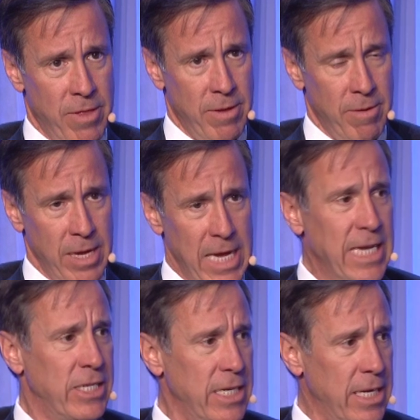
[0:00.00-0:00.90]
the
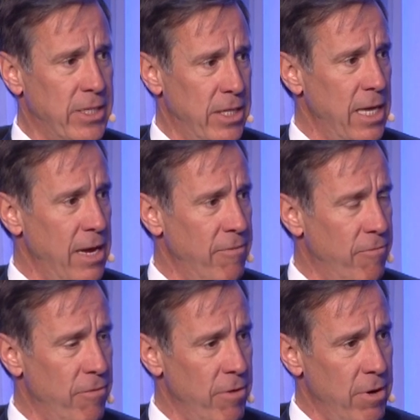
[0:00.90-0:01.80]
easiest thing
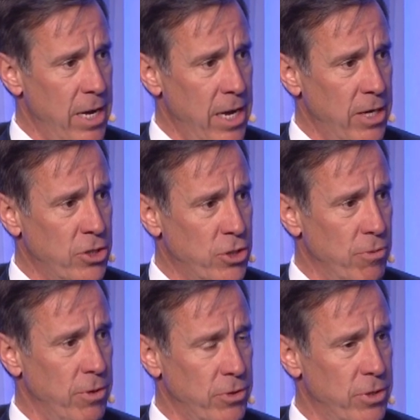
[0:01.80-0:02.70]
for a
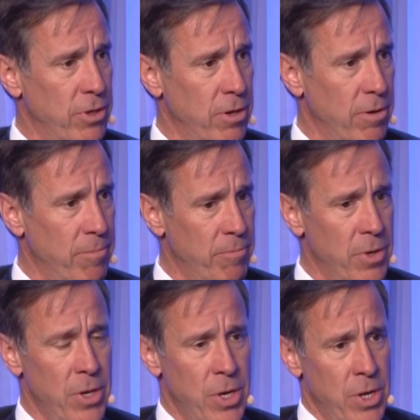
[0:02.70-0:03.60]
short-term
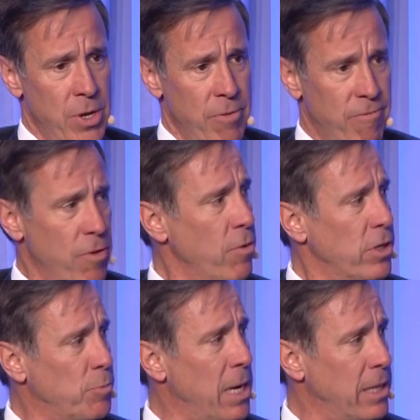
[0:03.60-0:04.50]

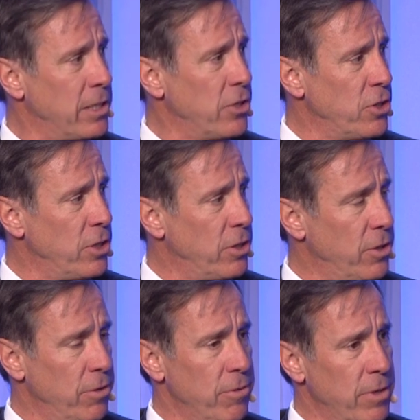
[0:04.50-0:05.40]
focused politician to
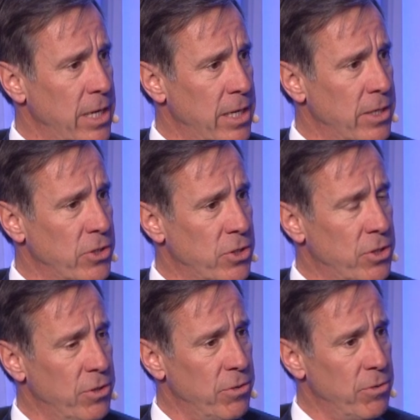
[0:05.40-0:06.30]
do is
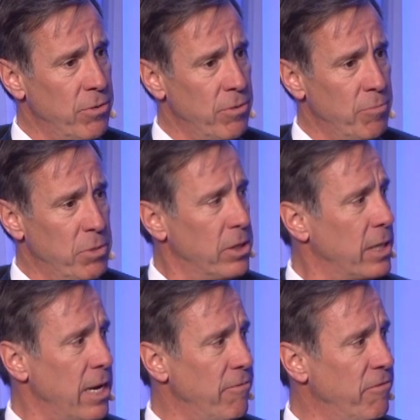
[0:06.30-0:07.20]
to build
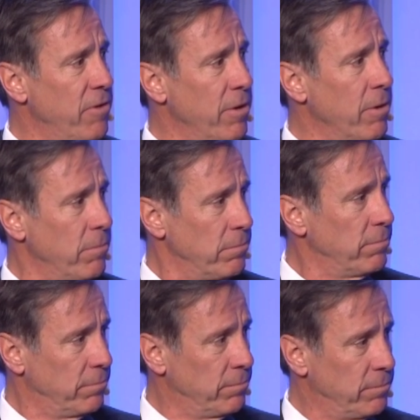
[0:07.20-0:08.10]
on fear
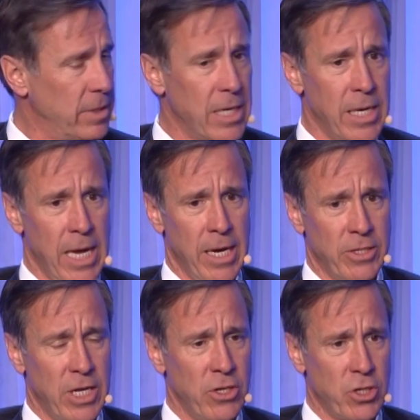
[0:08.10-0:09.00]
and
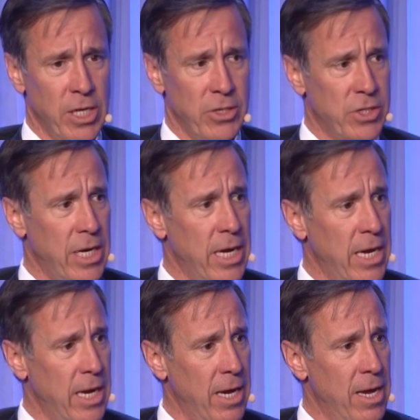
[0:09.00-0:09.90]
essentially
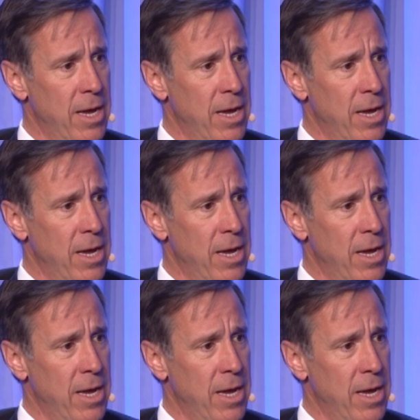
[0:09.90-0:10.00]
say,